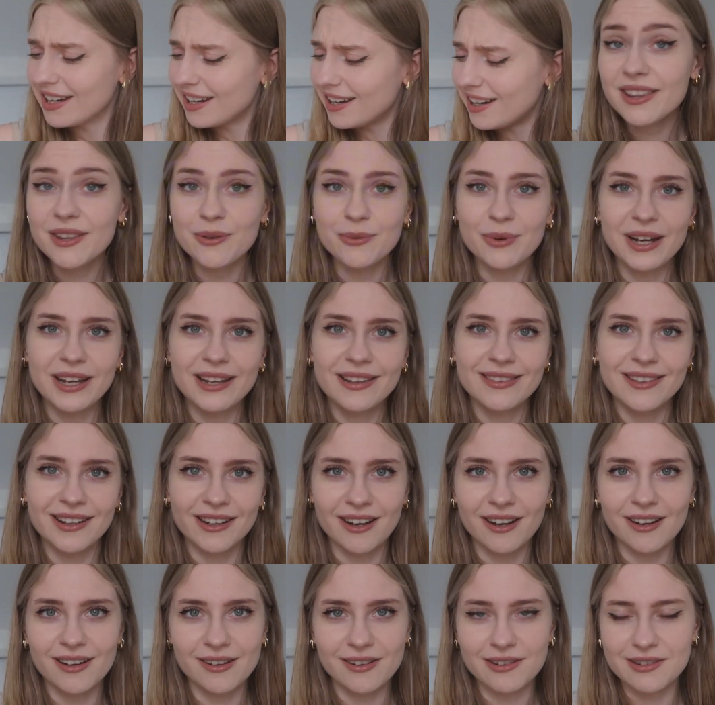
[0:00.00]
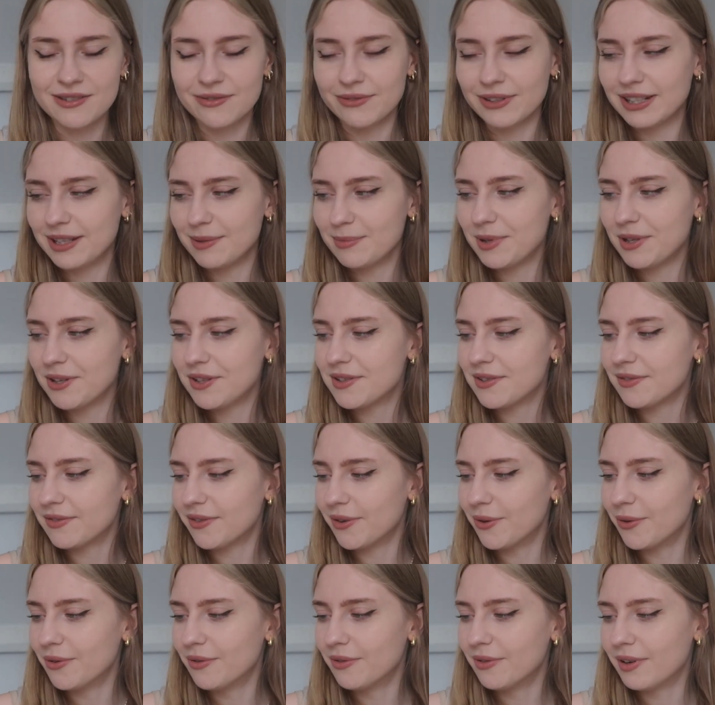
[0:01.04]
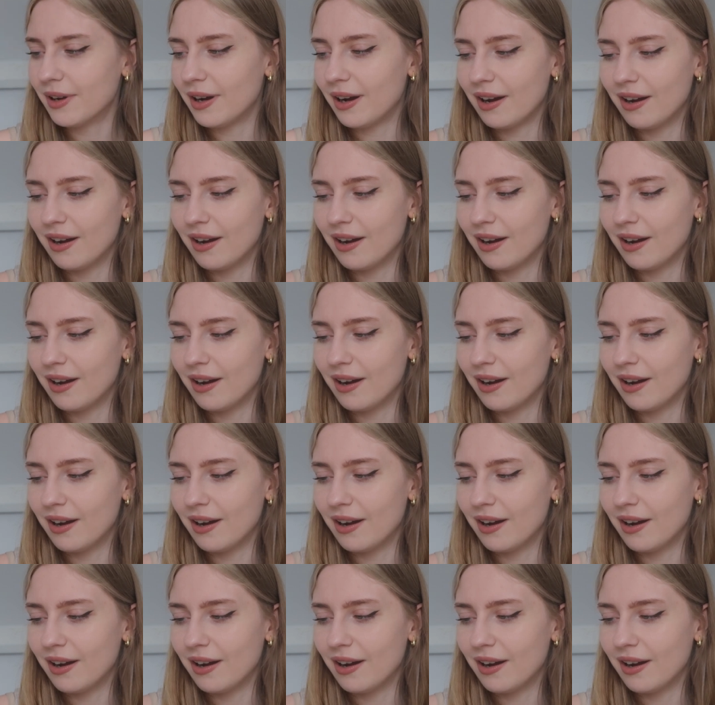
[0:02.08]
Either way, the colour is really beautiful.